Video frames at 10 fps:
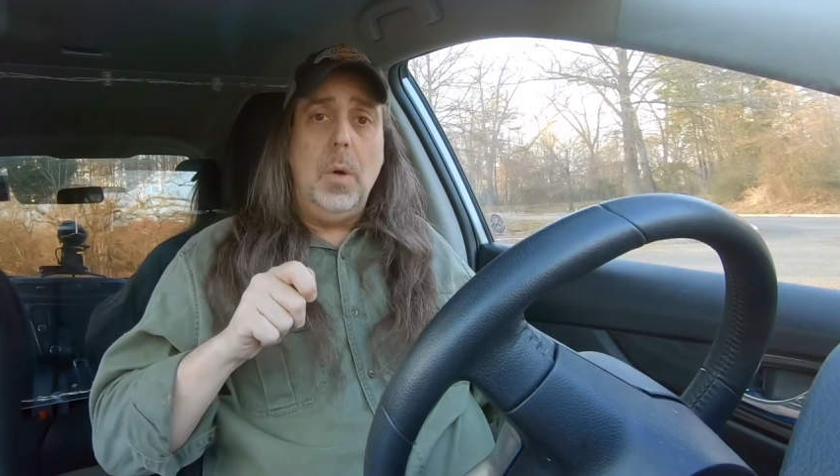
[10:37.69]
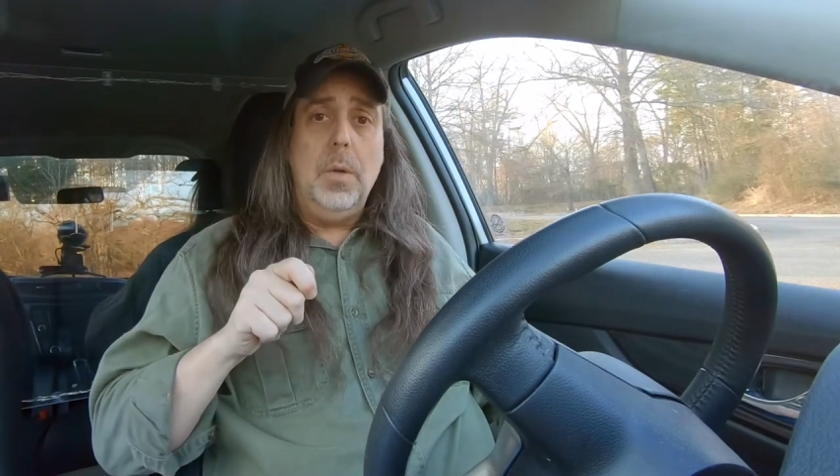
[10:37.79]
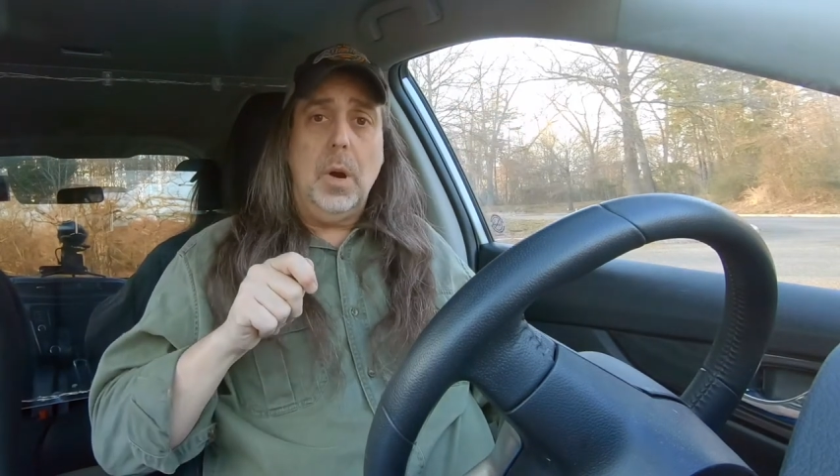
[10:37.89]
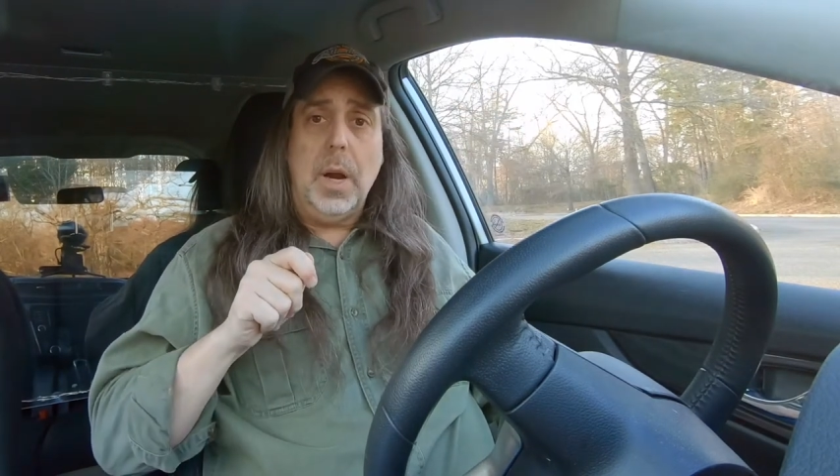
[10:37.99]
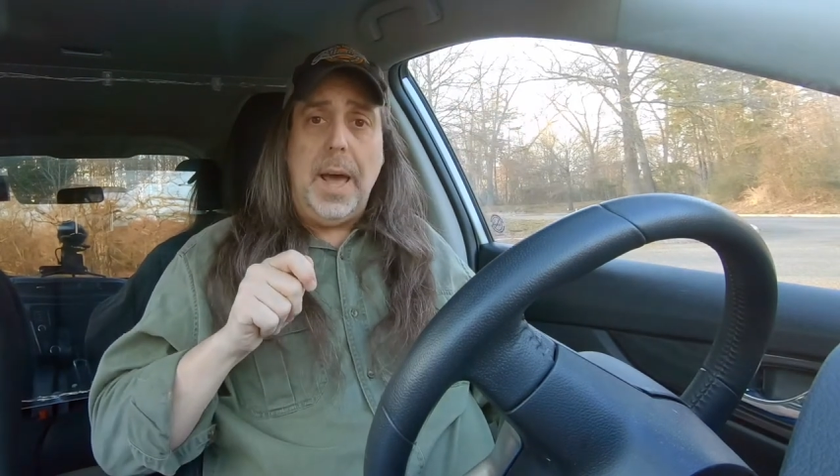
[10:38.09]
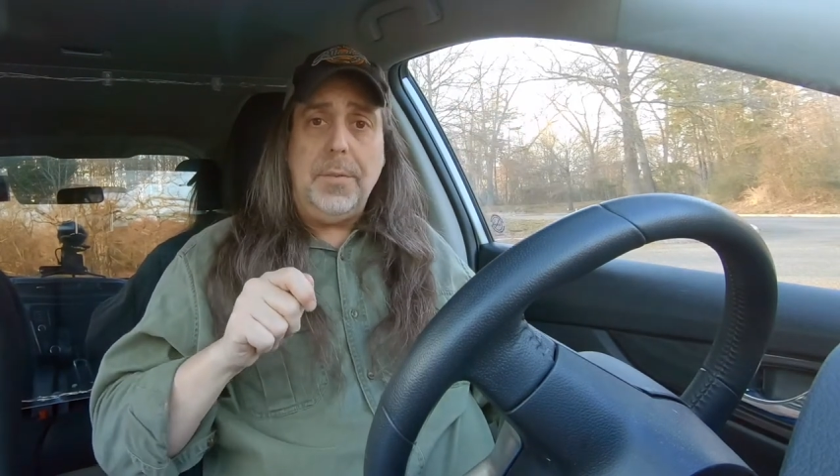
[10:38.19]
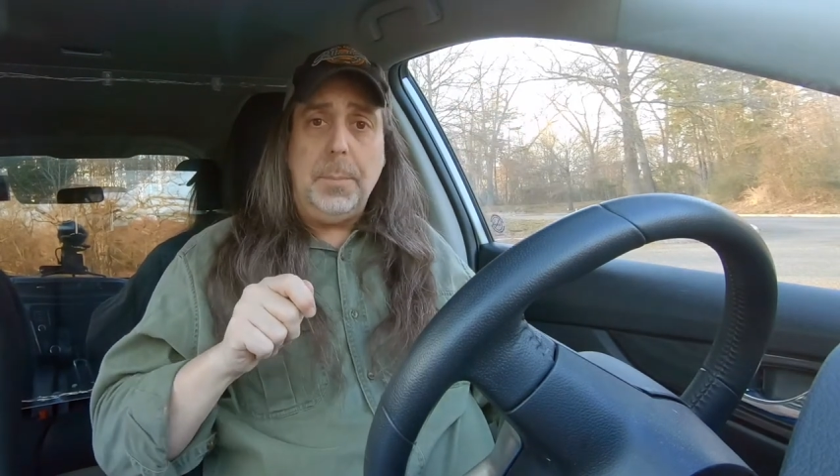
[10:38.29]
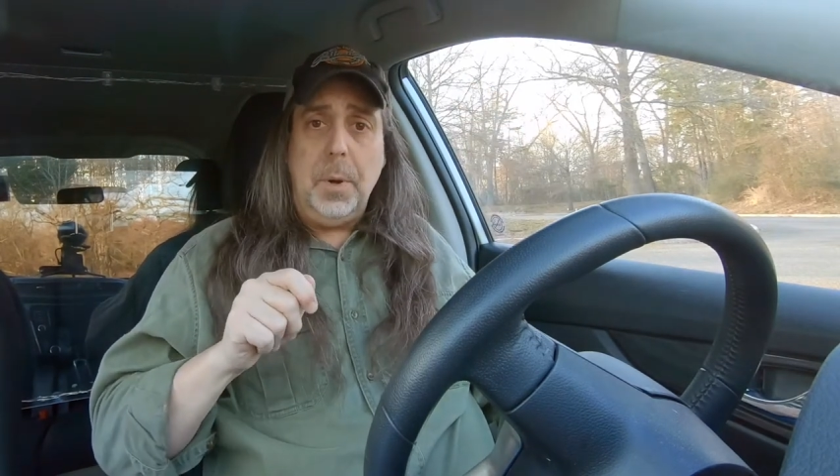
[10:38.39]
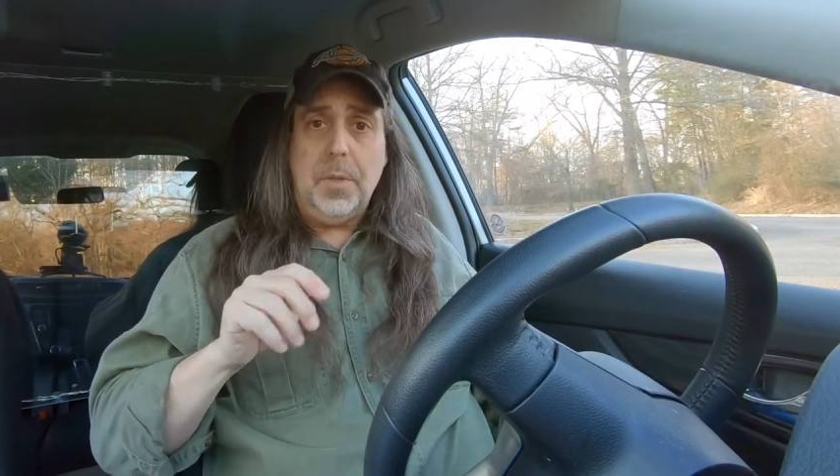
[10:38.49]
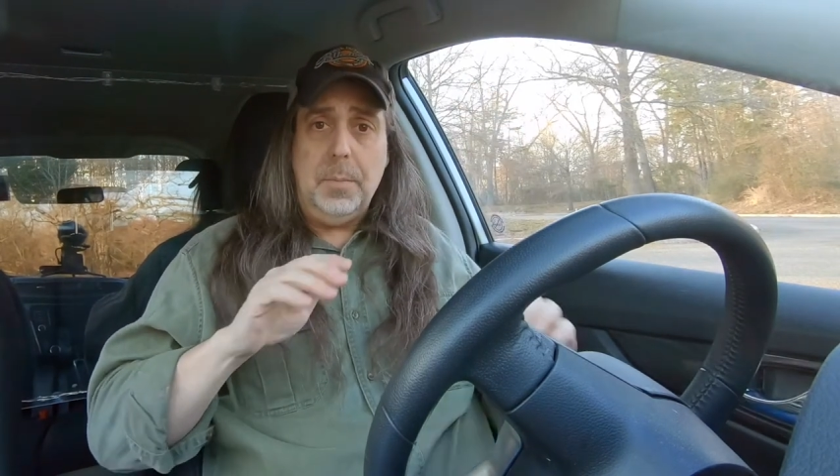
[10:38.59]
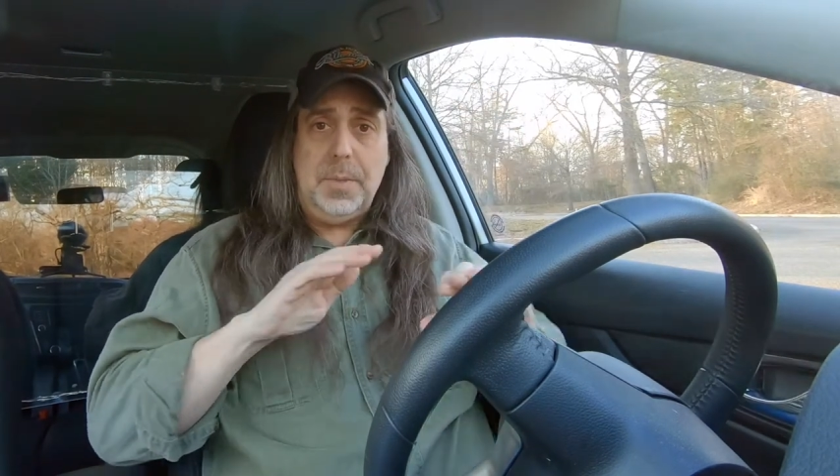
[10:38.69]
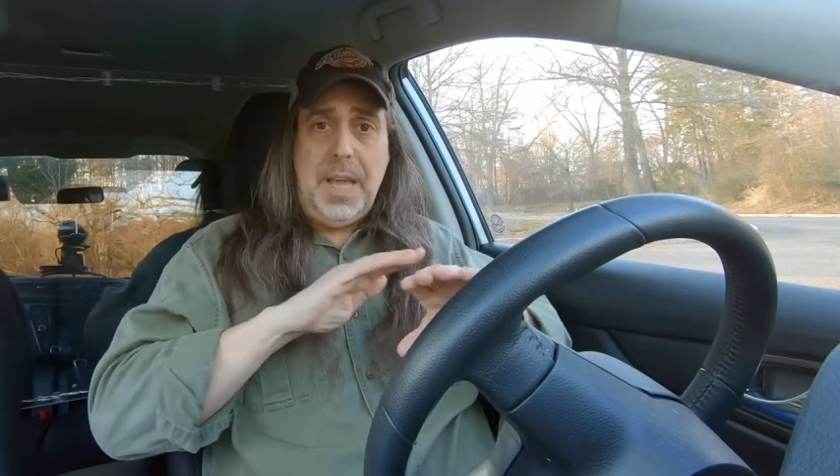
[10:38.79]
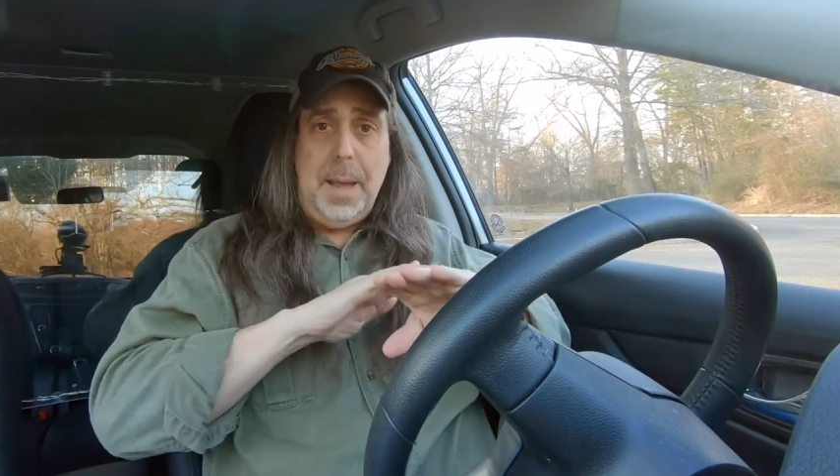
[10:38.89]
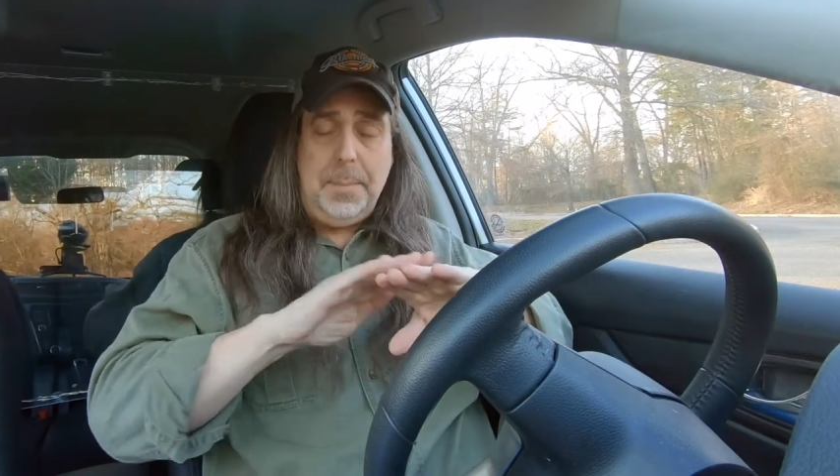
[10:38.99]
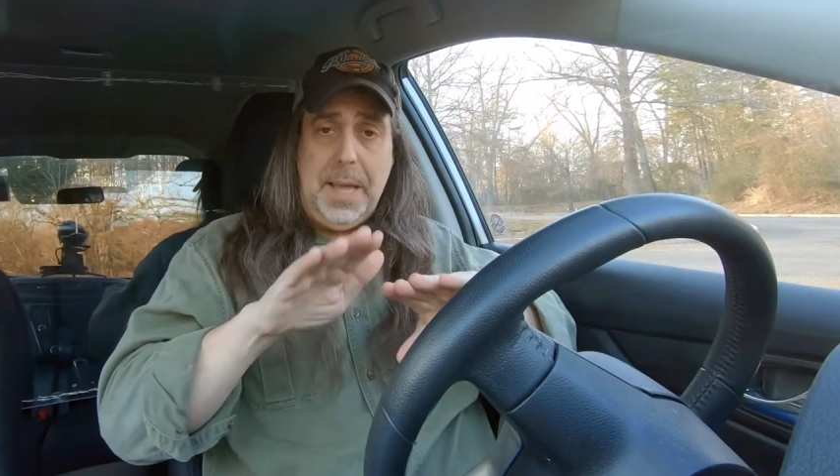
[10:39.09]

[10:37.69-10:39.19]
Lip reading: you're going to have to put some tape